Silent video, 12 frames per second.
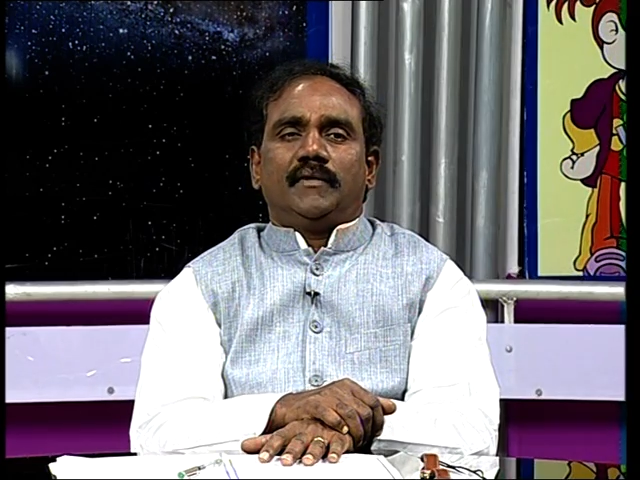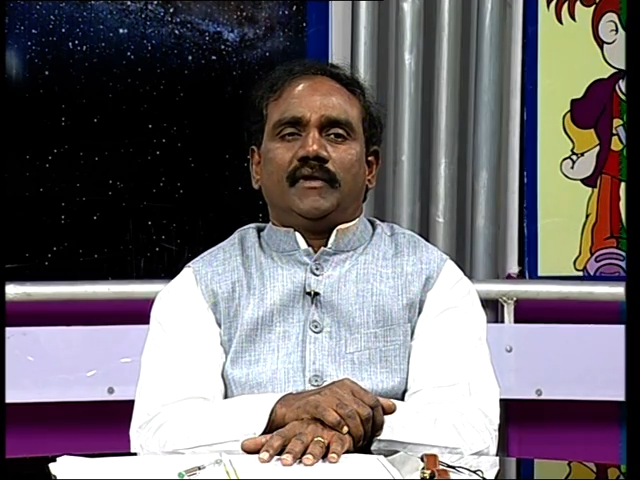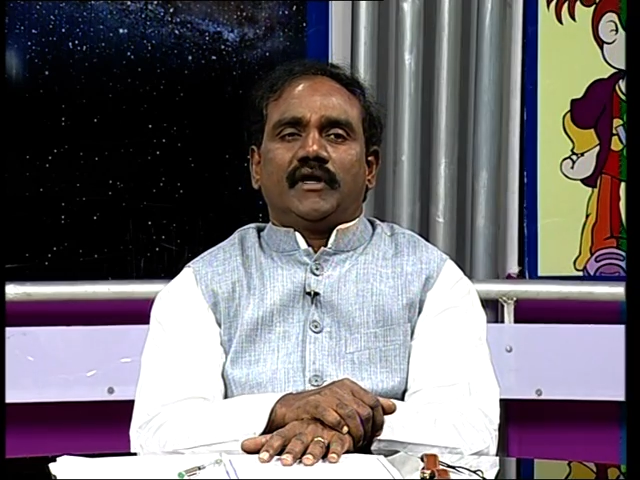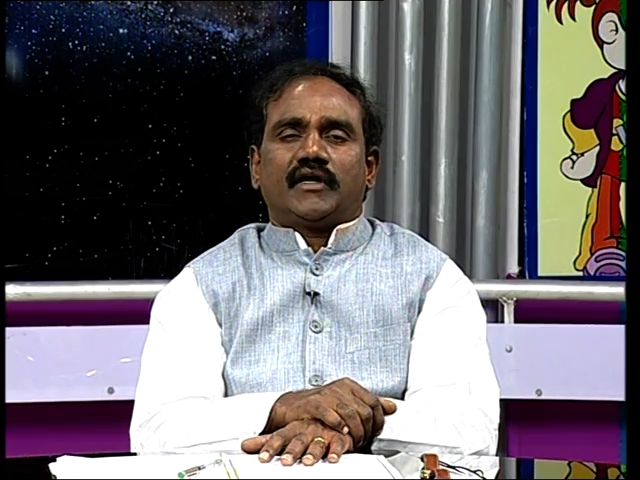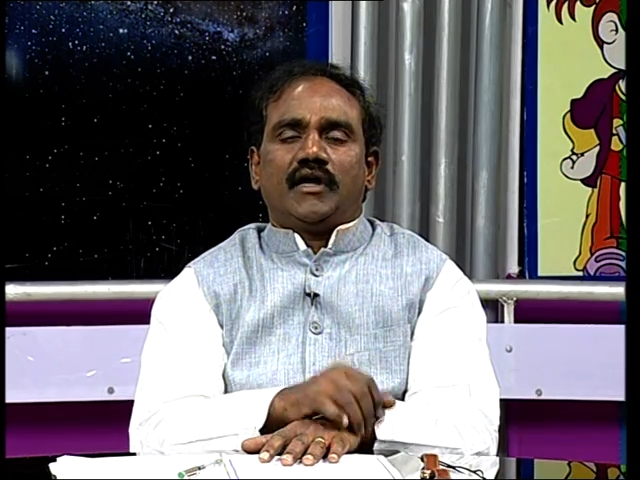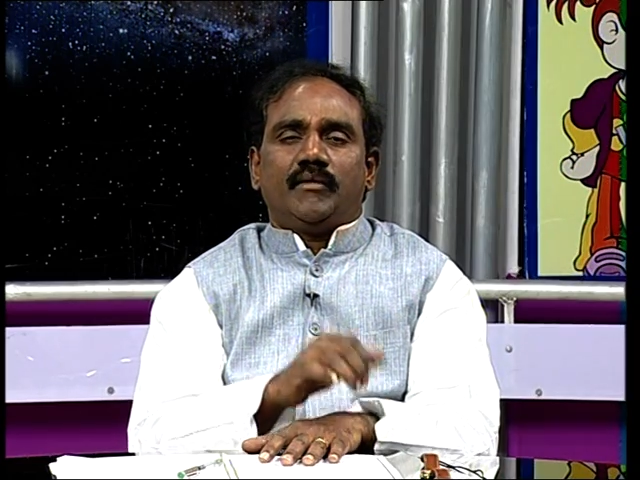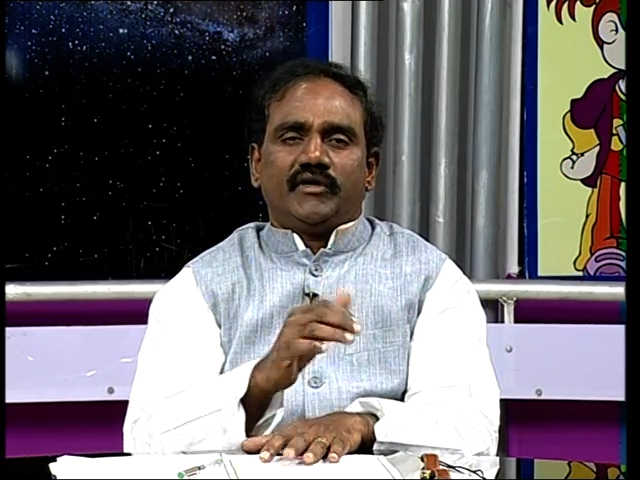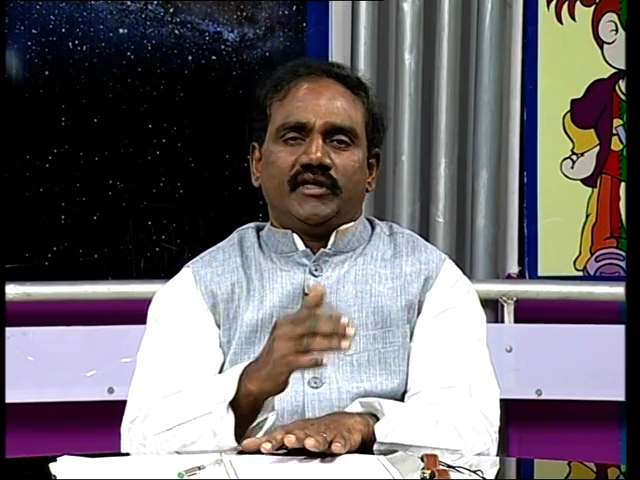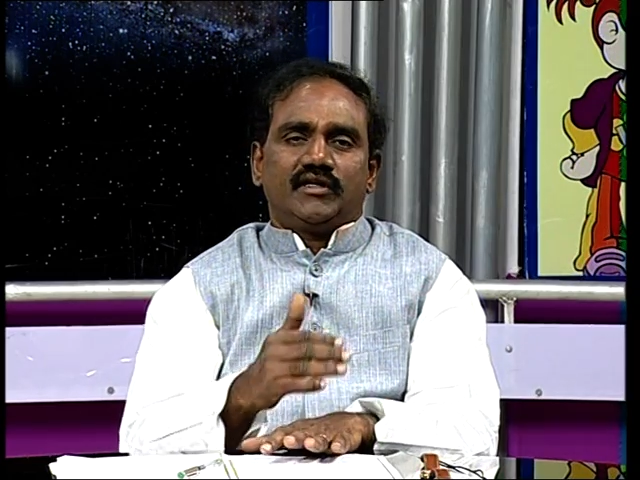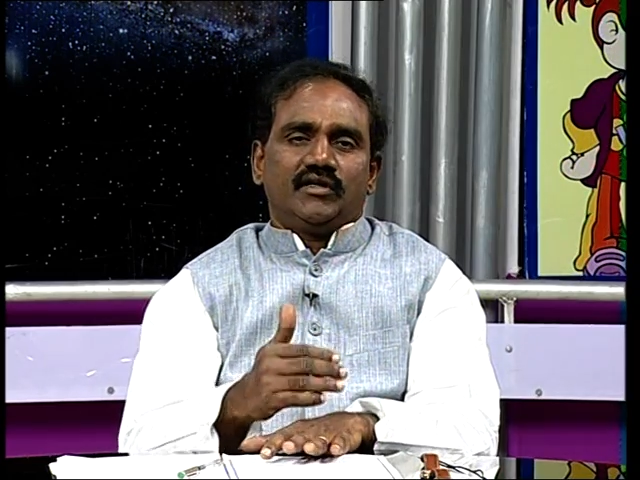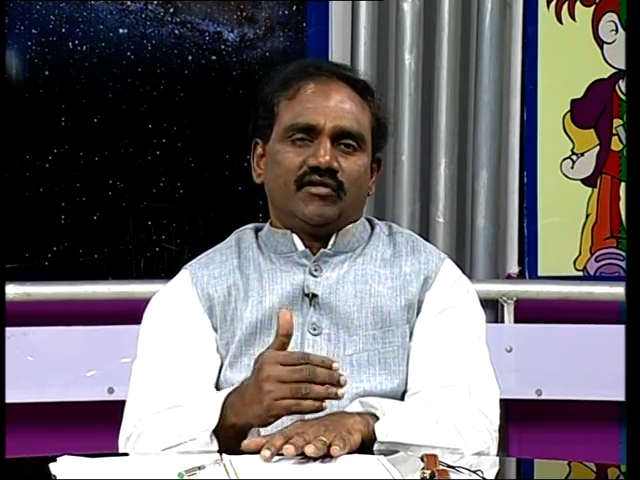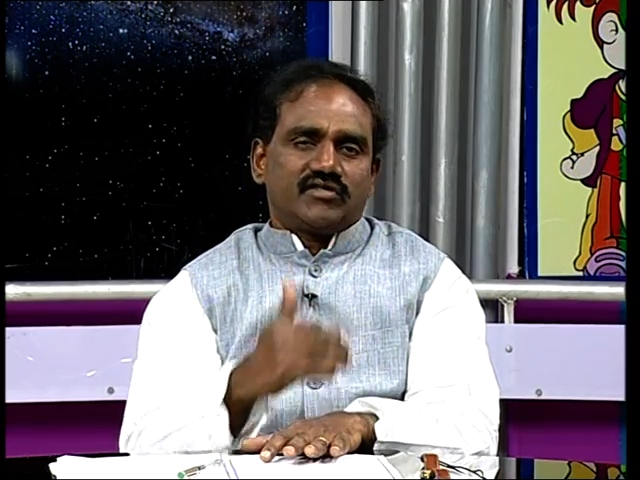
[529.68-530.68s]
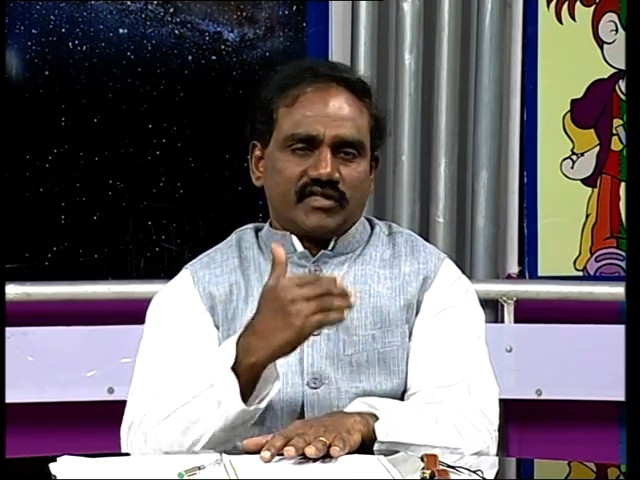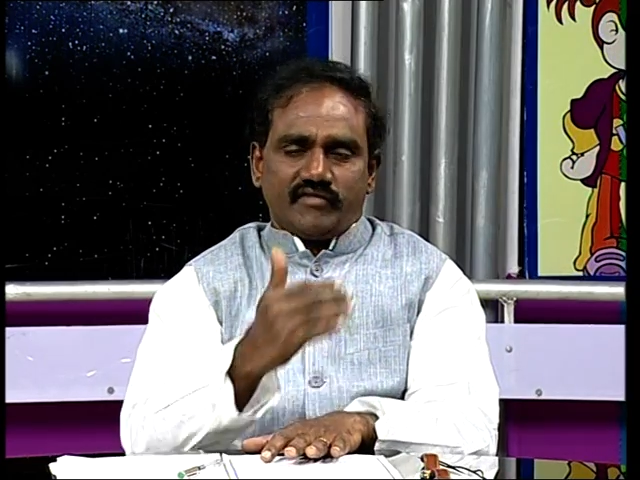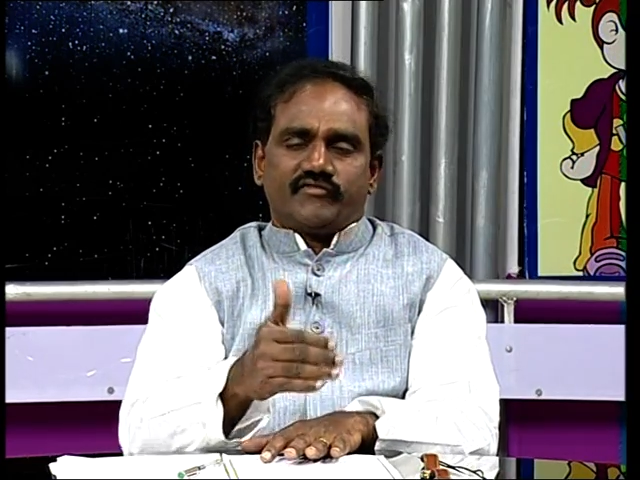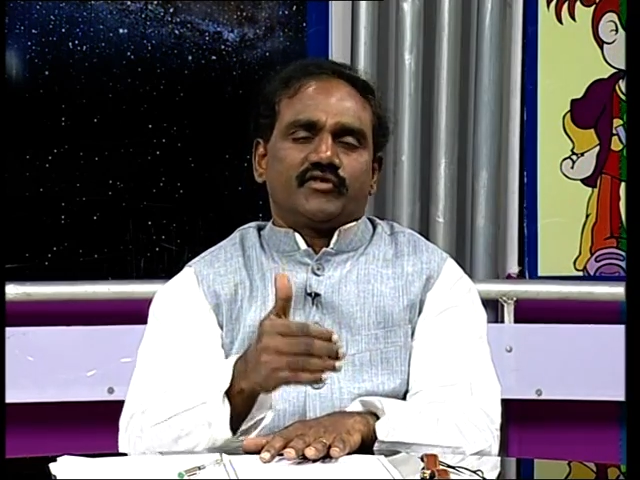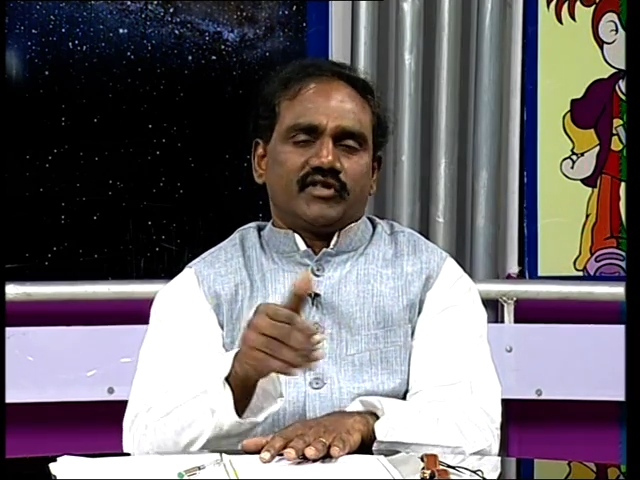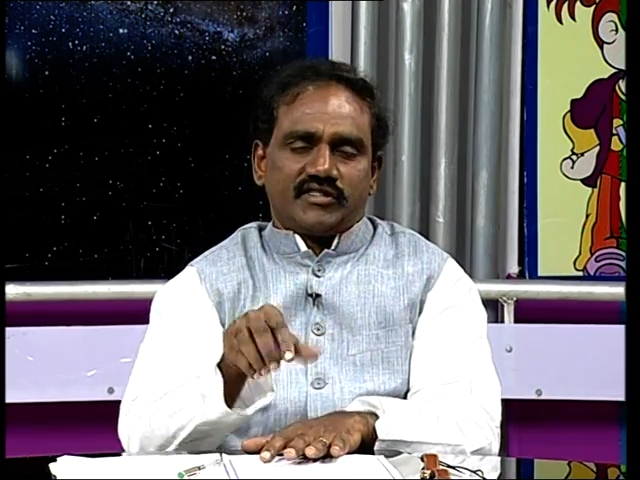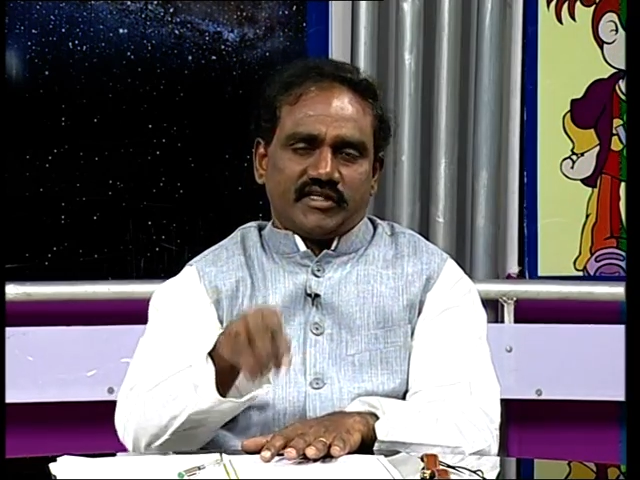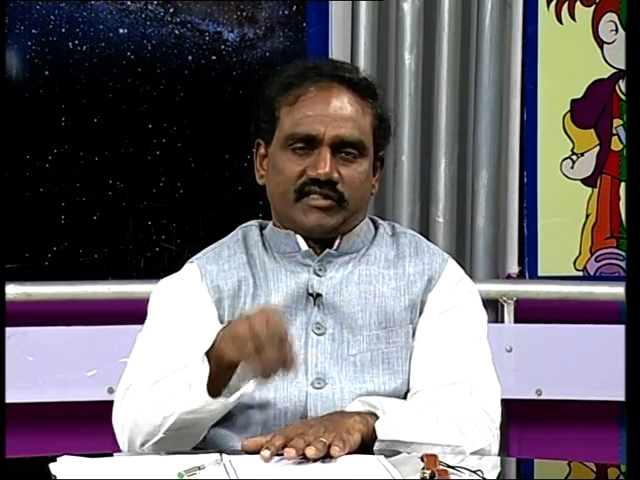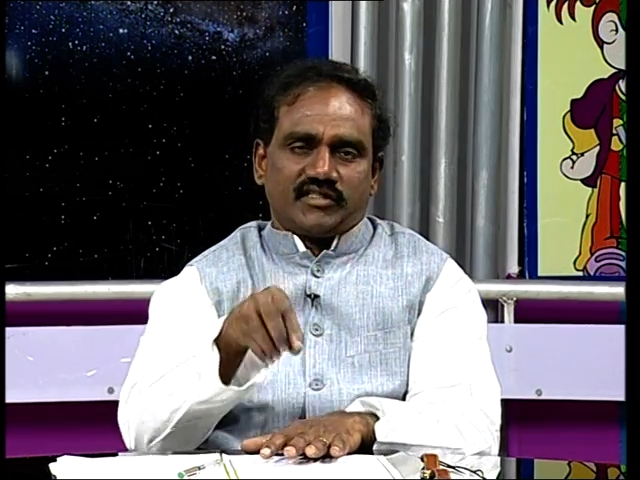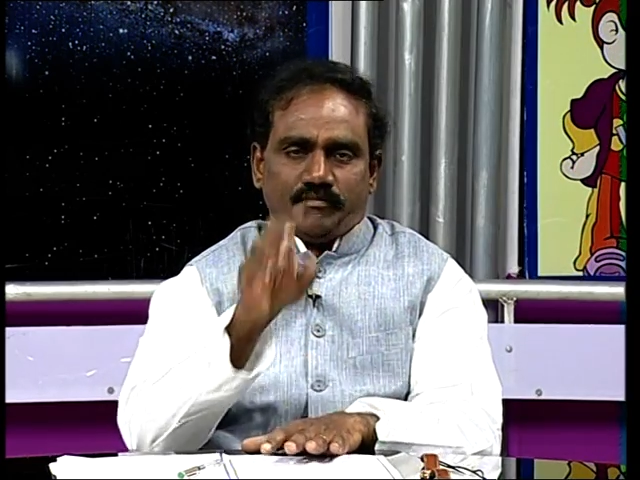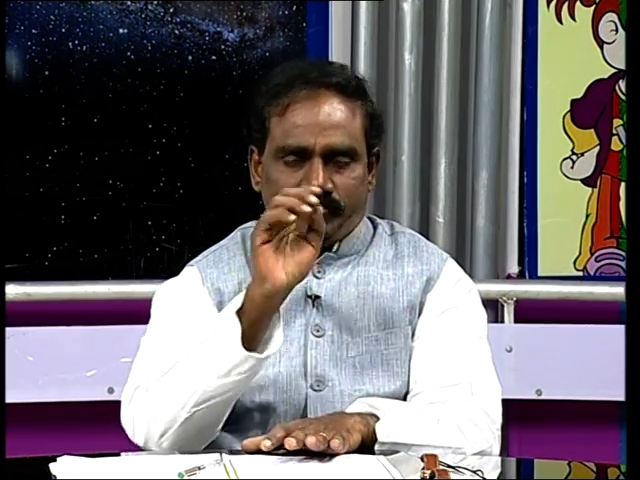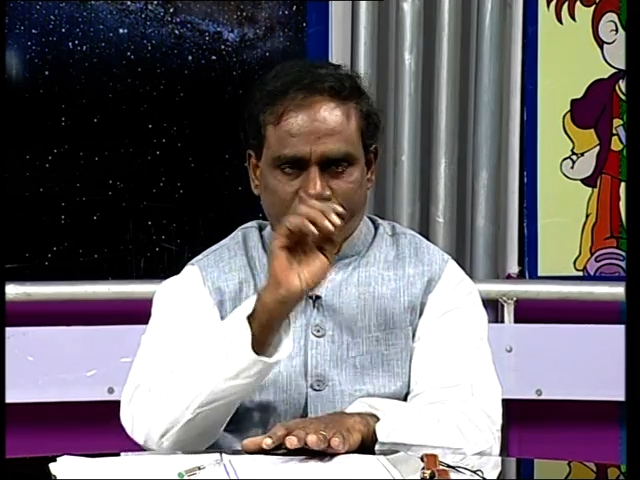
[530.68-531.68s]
accommodate yourself to the system.